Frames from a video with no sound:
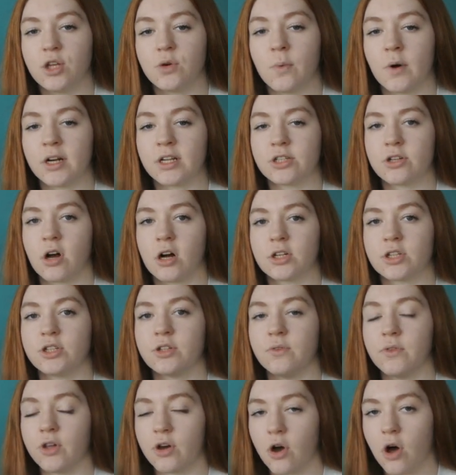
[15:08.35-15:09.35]
you want to talk
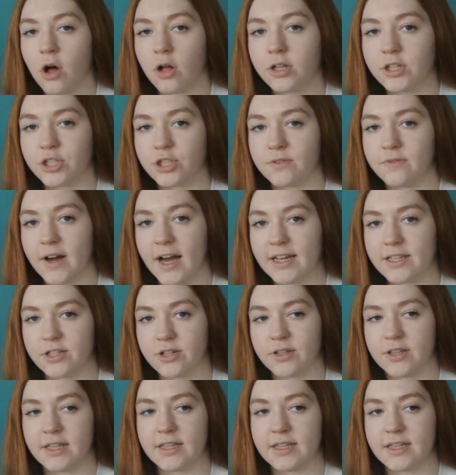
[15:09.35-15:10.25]
to the college advisor